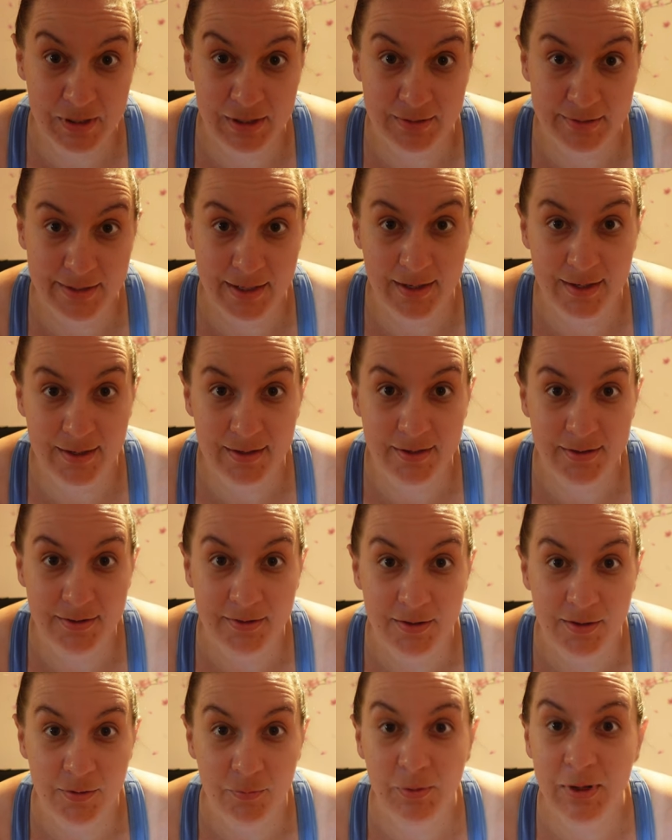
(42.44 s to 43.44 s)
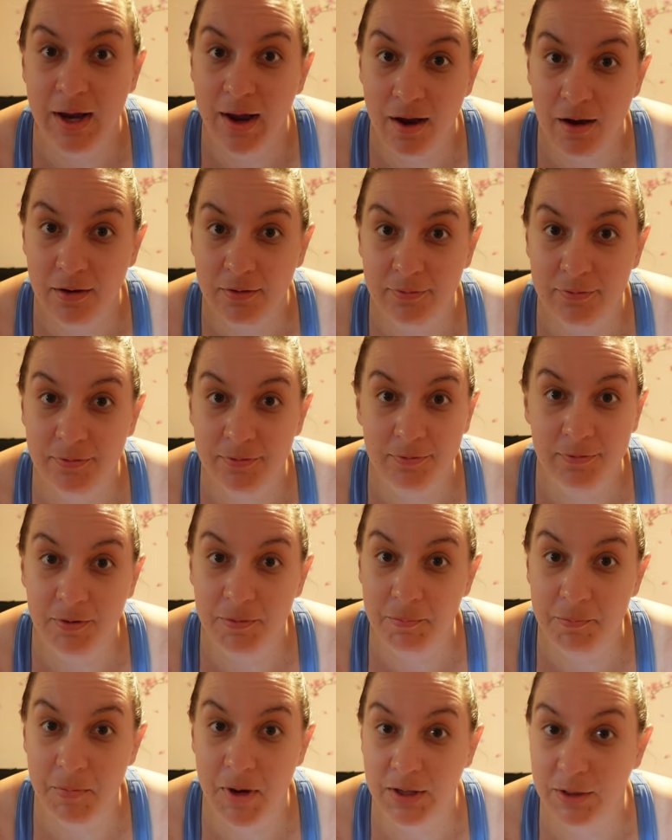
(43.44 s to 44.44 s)
pick day. We have
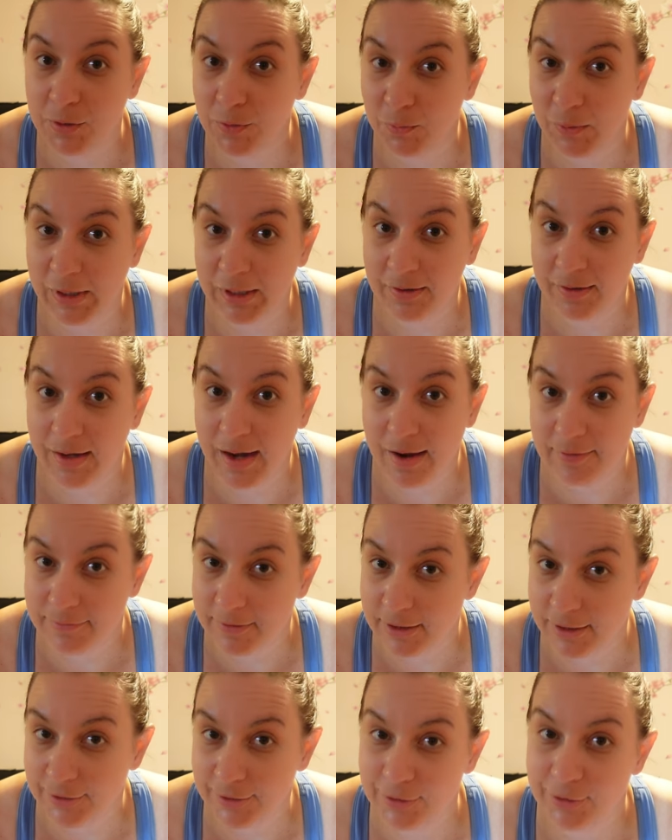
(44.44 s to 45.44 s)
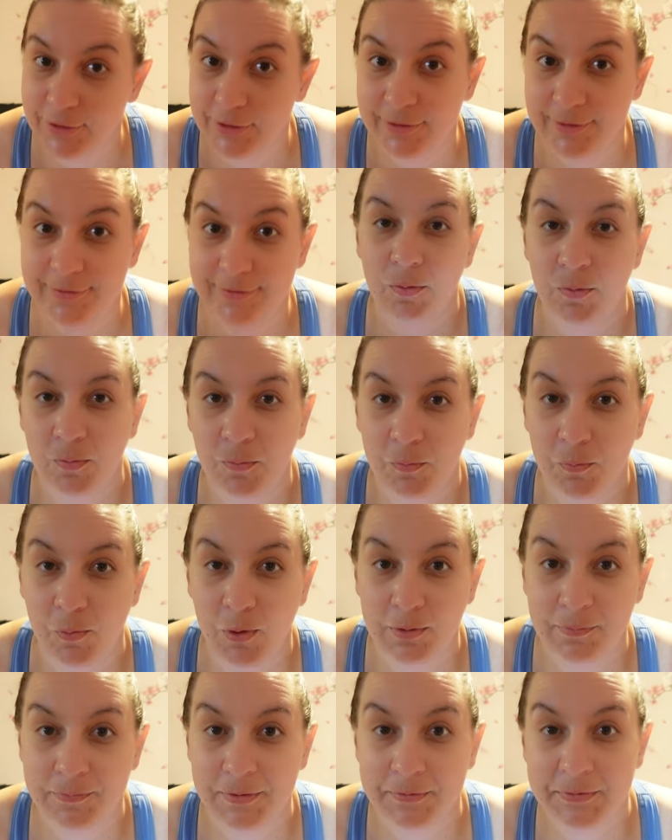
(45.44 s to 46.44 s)
my new weekly average,
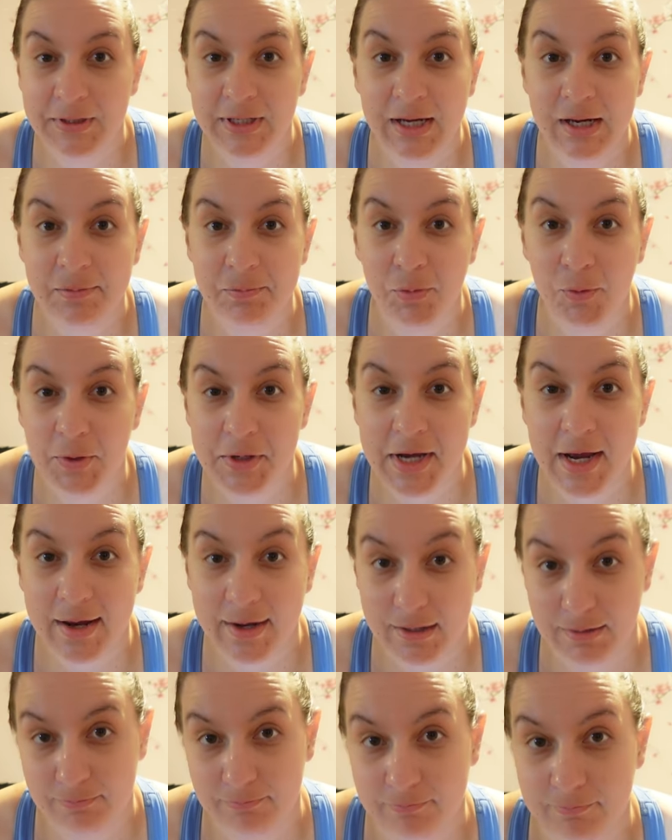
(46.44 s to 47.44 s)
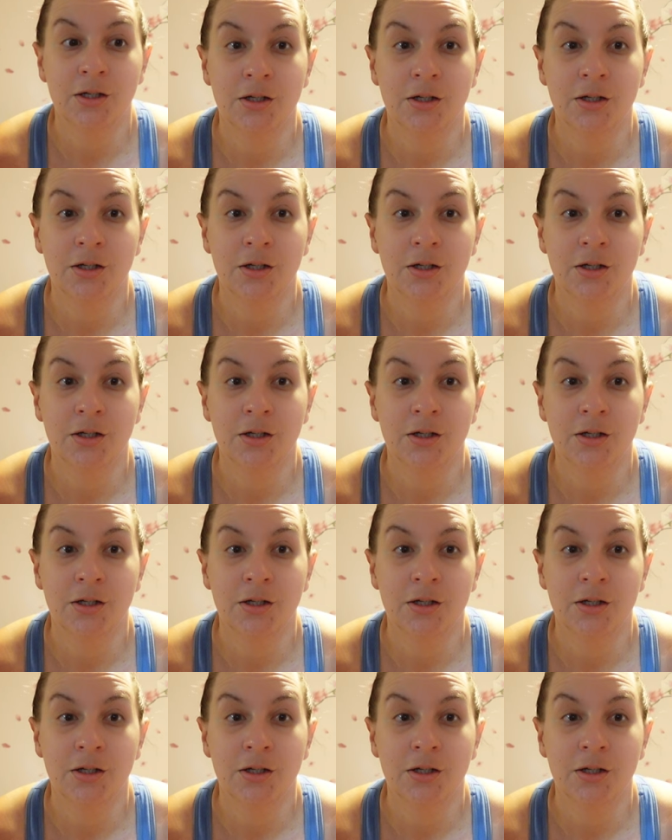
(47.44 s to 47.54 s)
158.8.